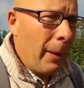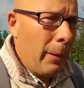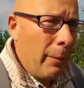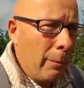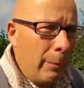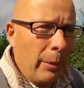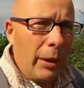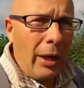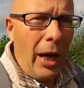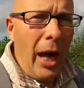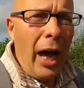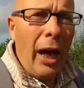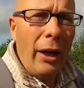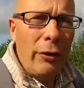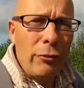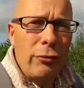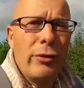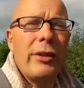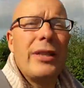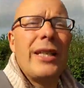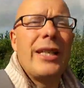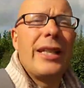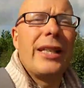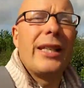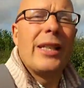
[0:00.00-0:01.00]
But one
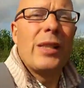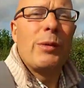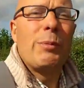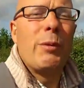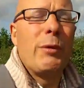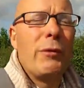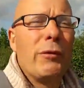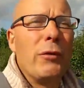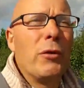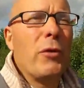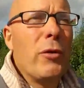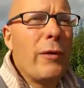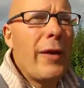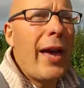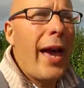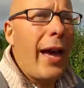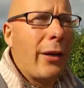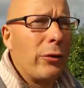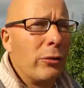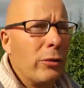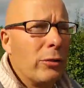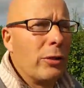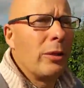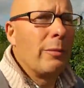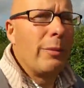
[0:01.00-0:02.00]
hundred years before that,
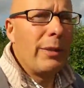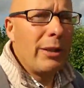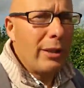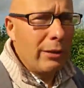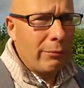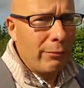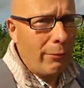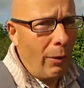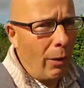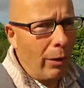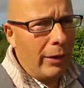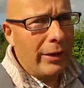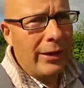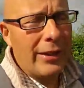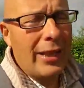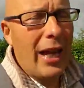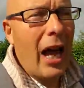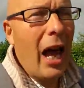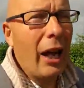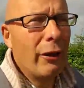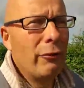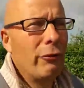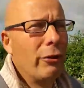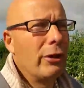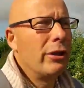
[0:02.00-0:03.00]
or to be honest, one
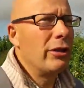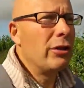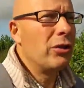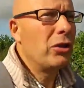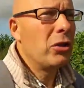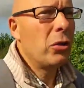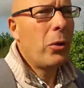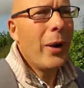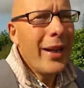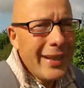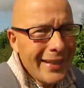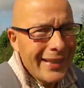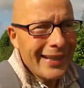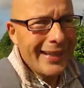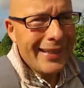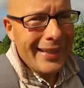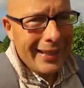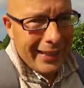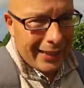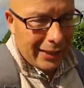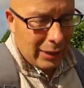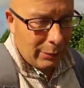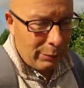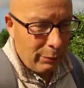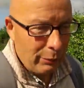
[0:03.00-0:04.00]
hundred twenty
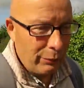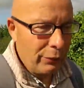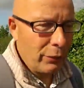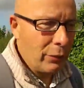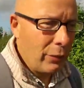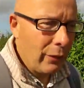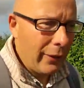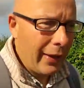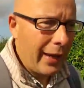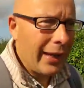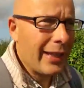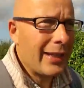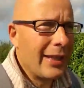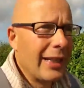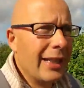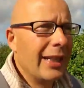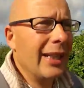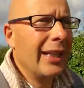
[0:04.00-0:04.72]
years before that,